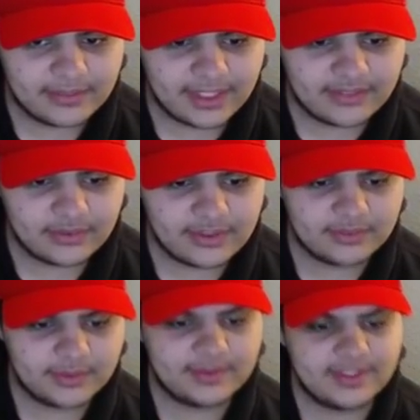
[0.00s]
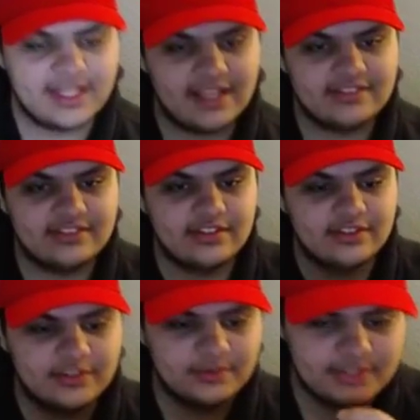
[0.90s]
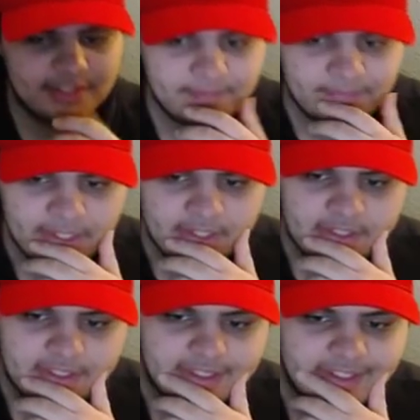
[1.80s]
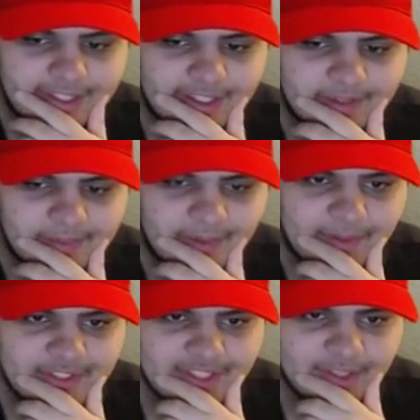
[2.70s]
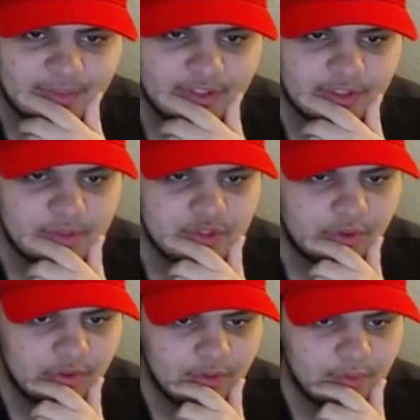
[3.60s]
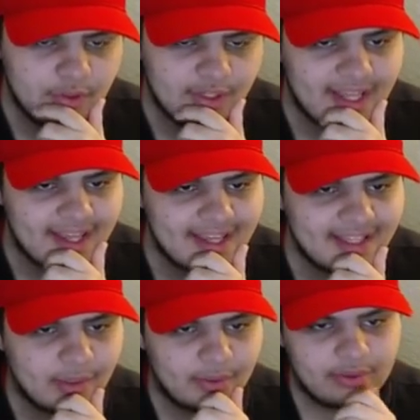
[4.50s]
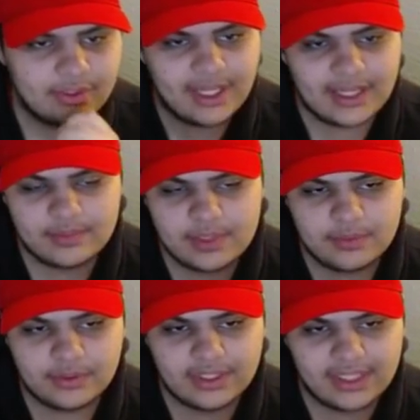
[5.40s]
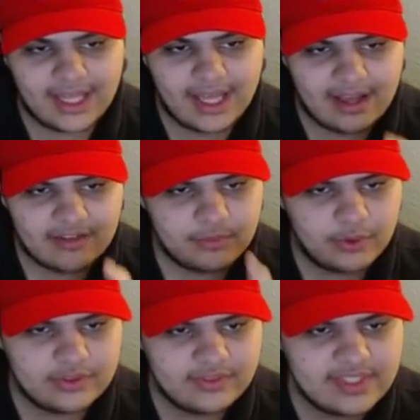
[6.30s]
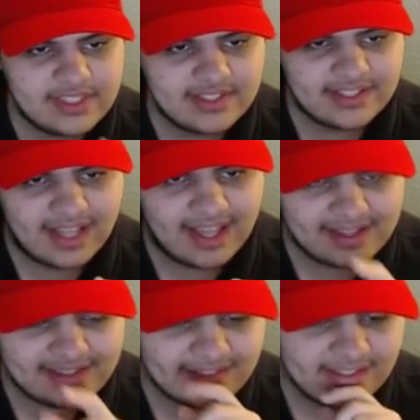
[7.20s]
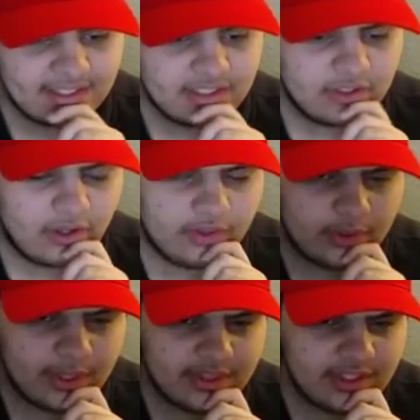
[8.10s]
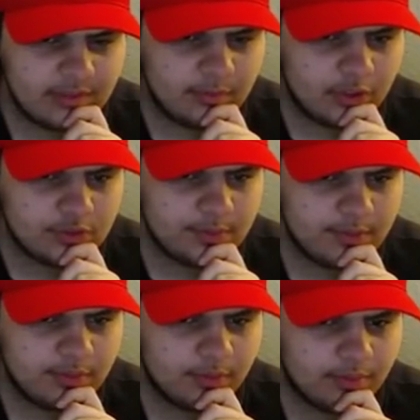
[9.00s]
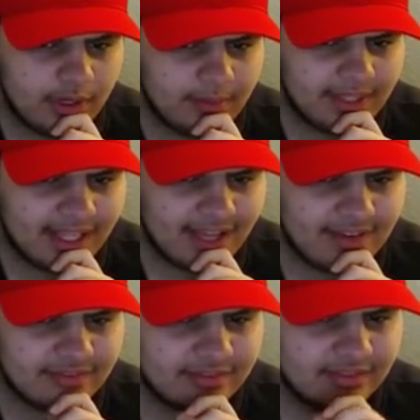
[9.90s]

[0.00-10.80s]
Might have to raise him up to that S tier, you know what I'm saying? I'm also going to put the Majority Report at A. Now, I know a lot of people are going to have both of these at S. Although I think most people will probably have...